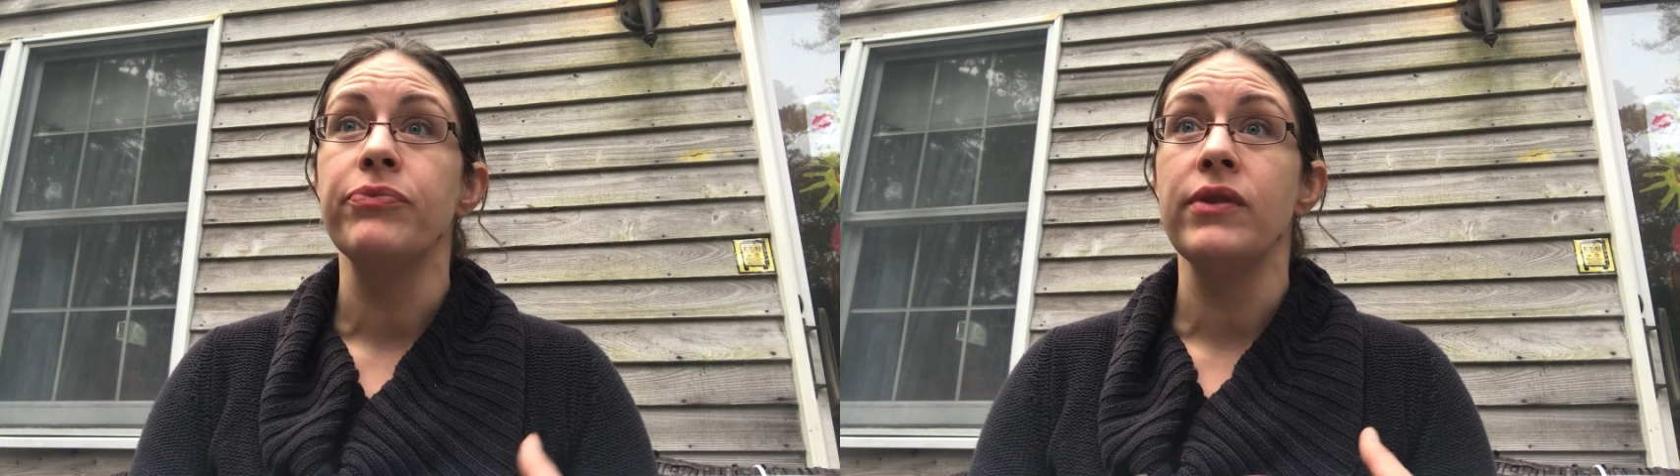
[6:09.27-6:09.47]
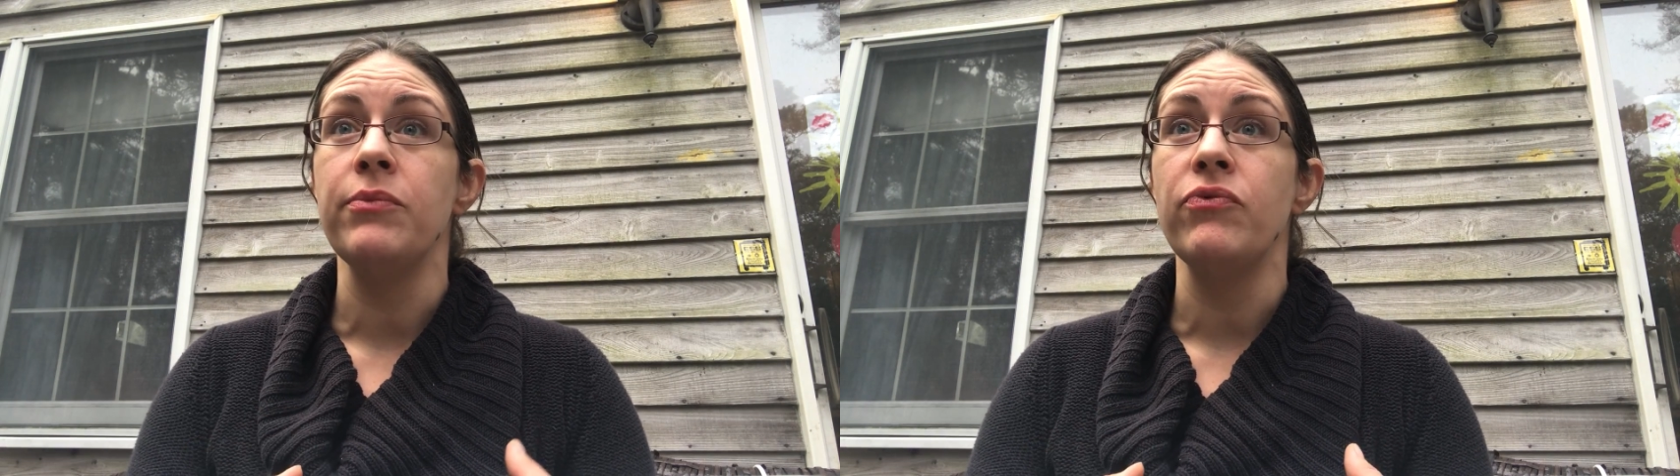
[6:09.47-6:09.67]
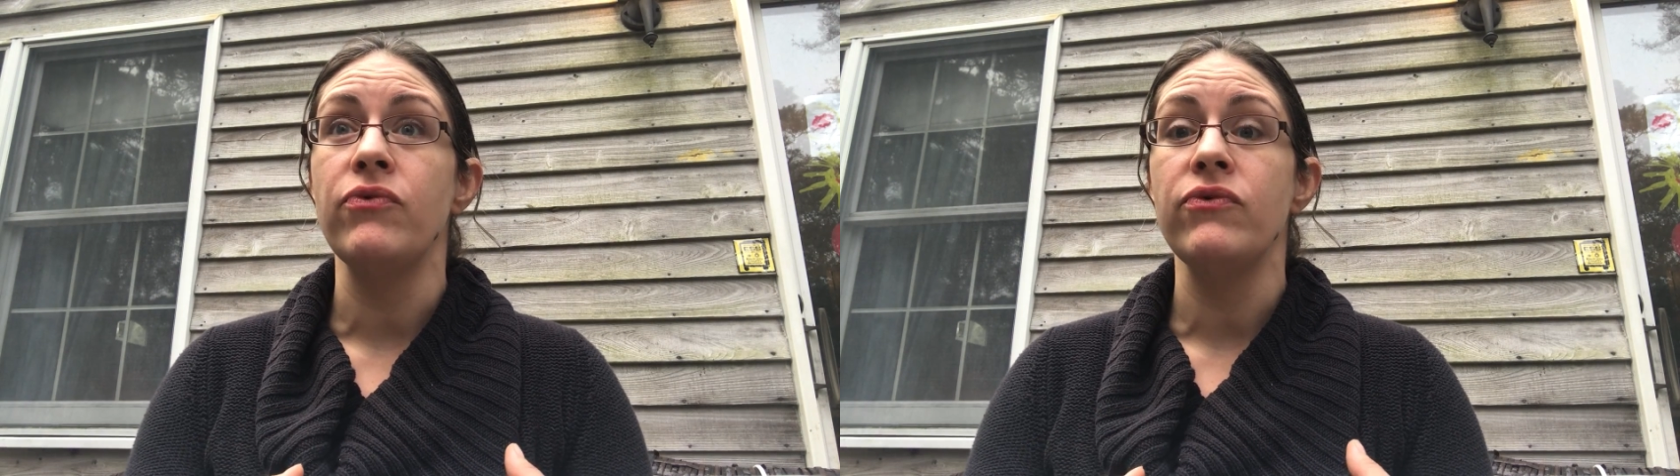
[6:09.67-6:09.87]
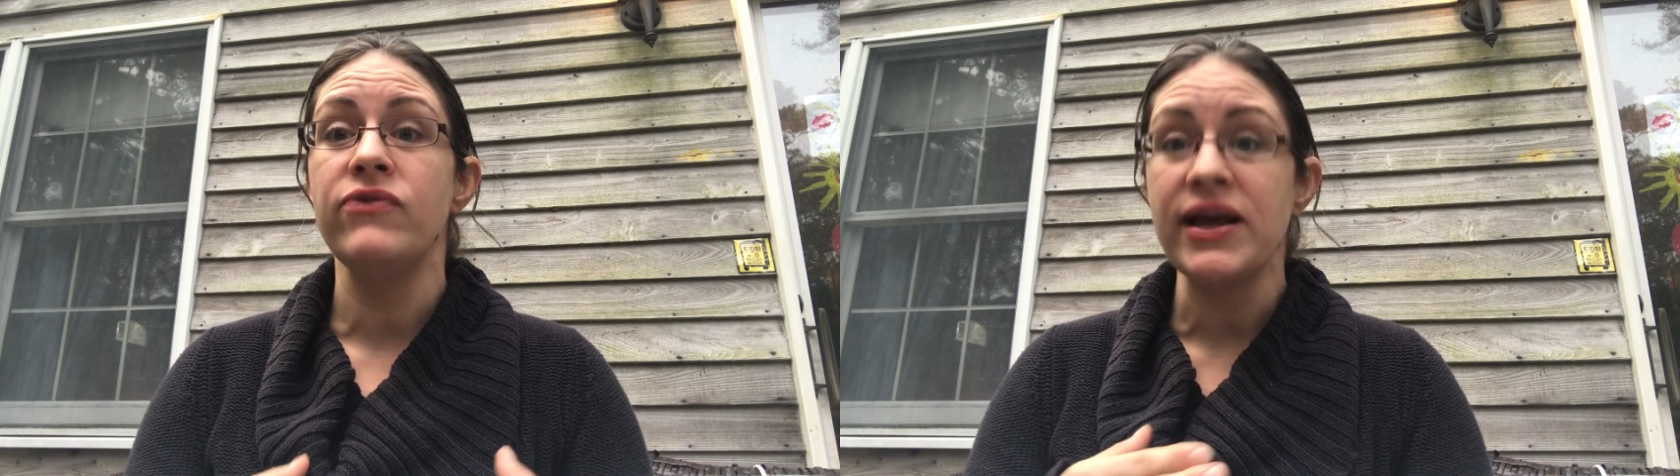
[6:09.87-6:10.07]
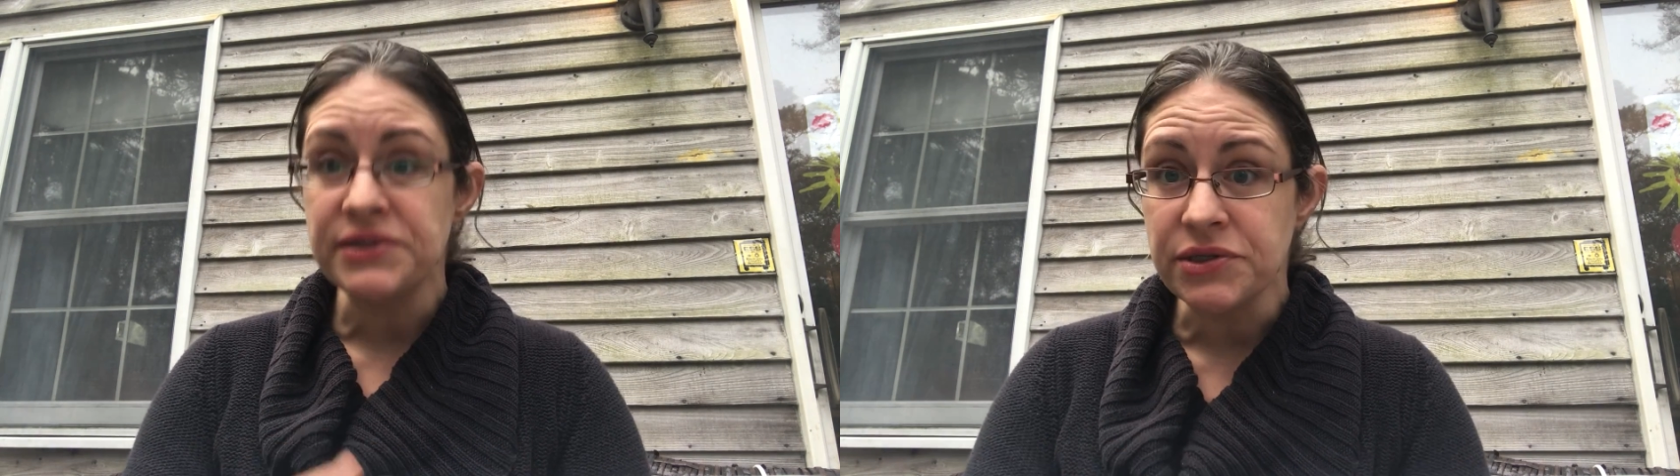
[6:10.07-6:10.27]
lymph
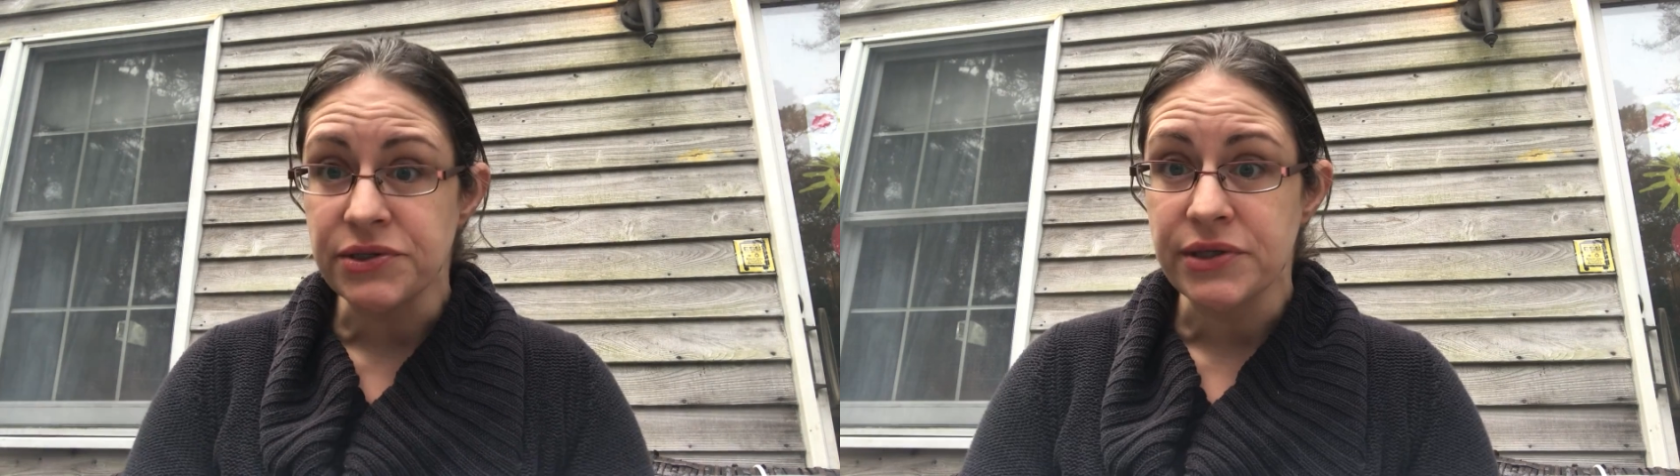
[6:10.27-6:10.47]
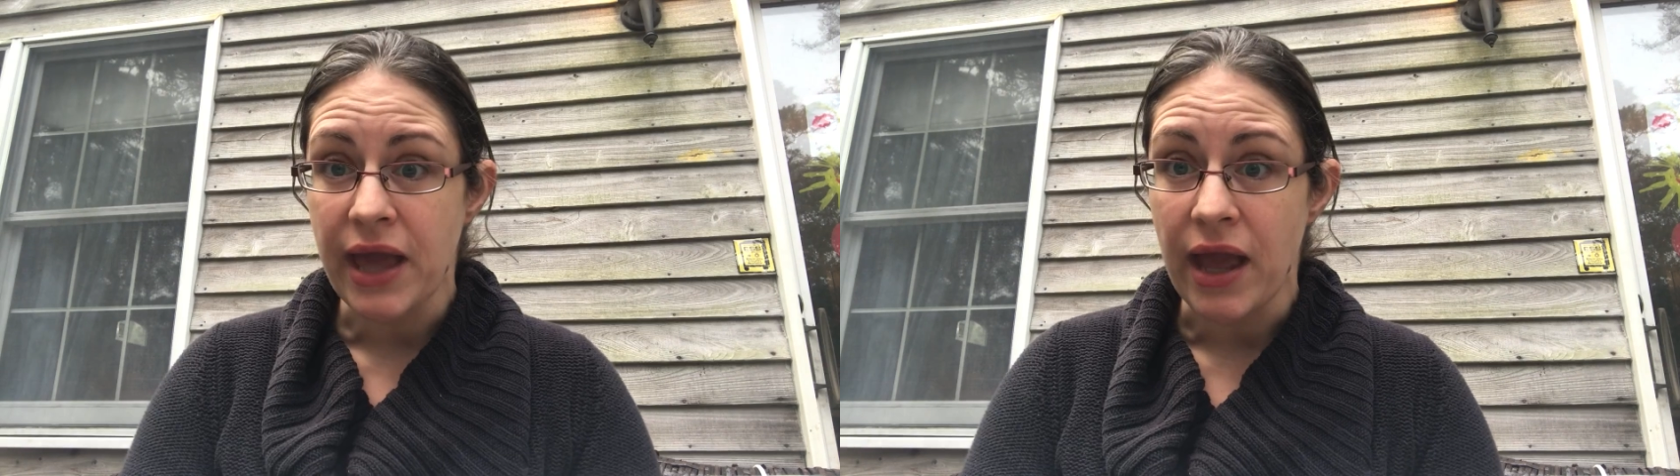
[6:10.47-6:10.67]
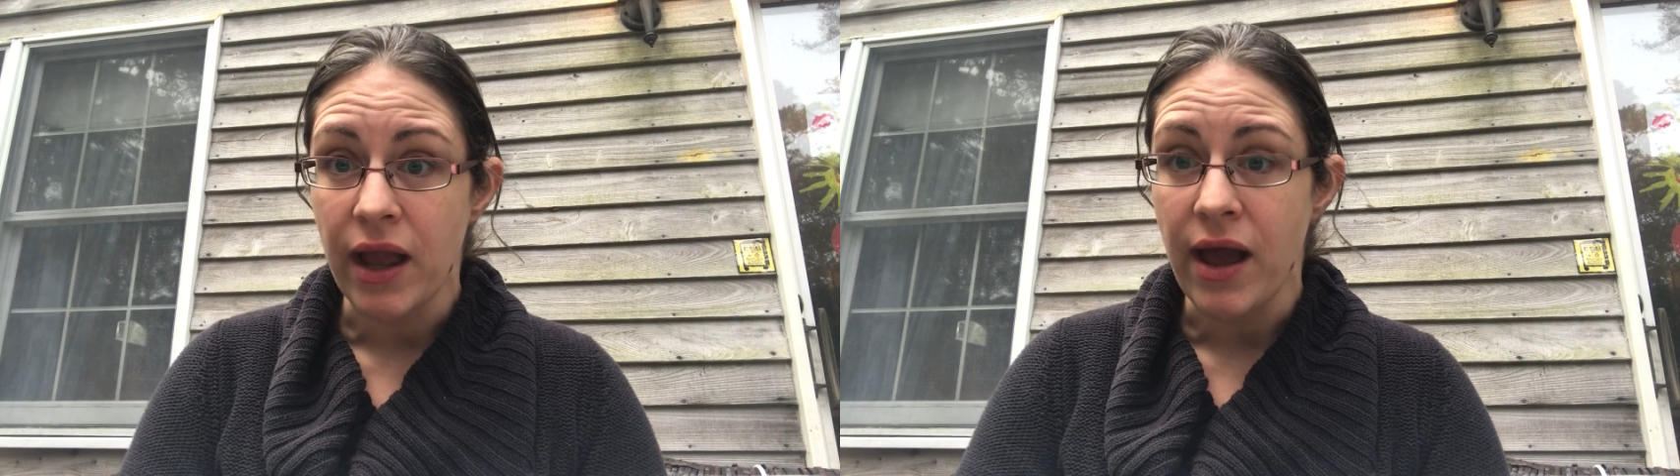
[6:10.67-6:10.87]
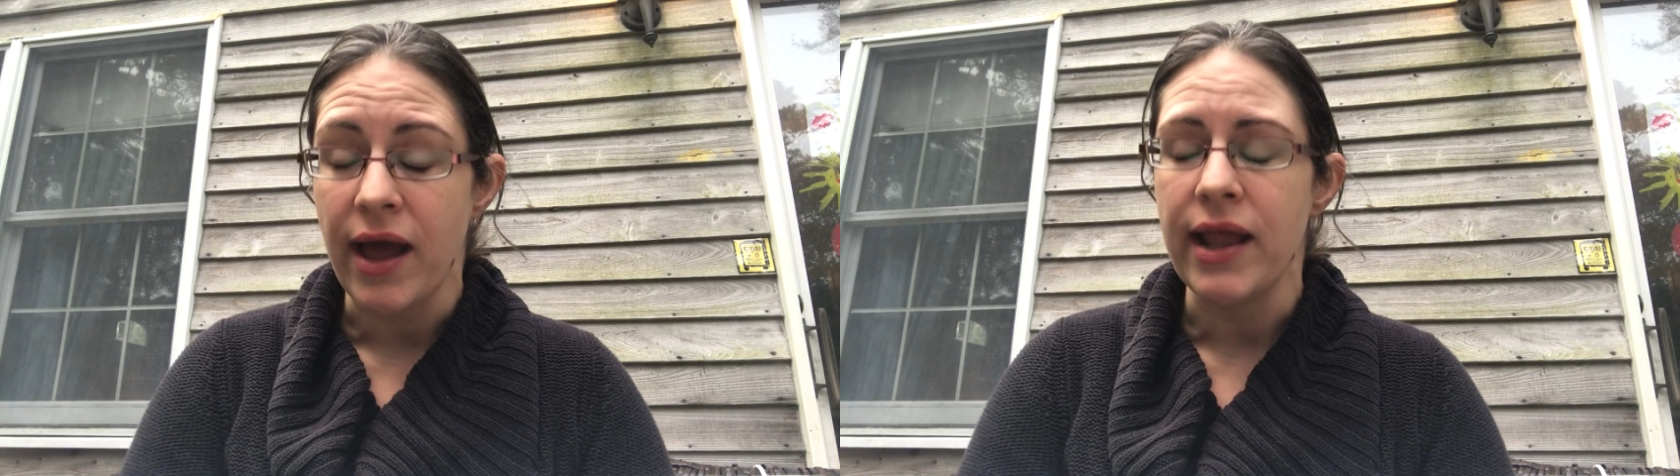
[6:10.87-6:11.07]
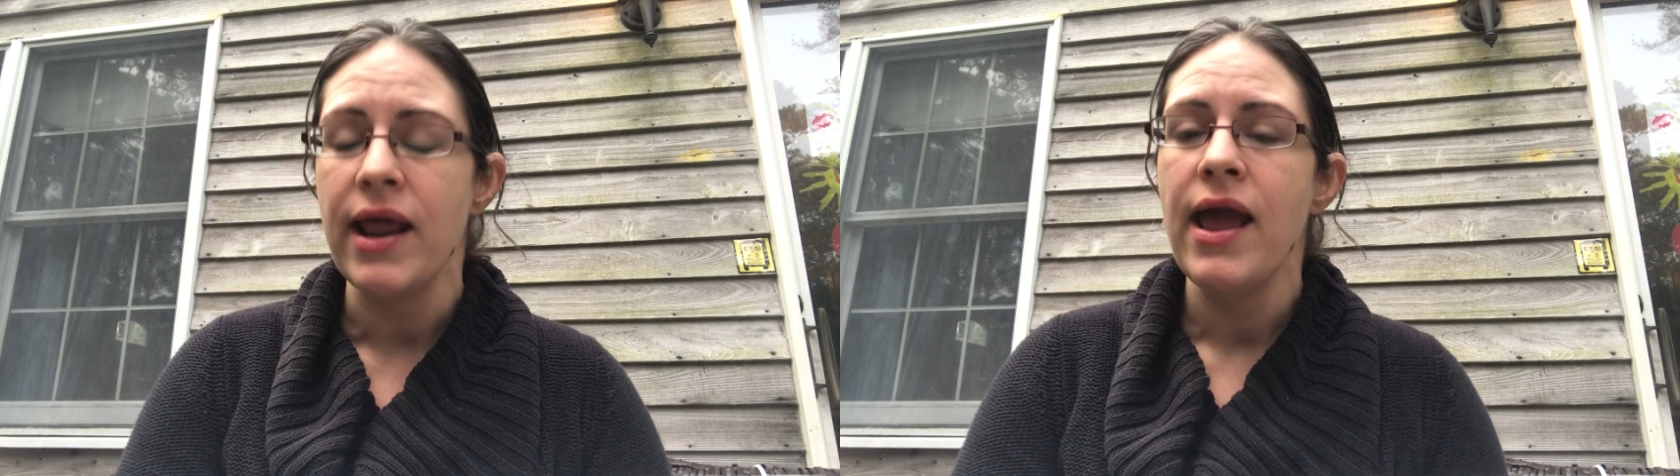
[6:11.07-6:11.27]
vessels get cut,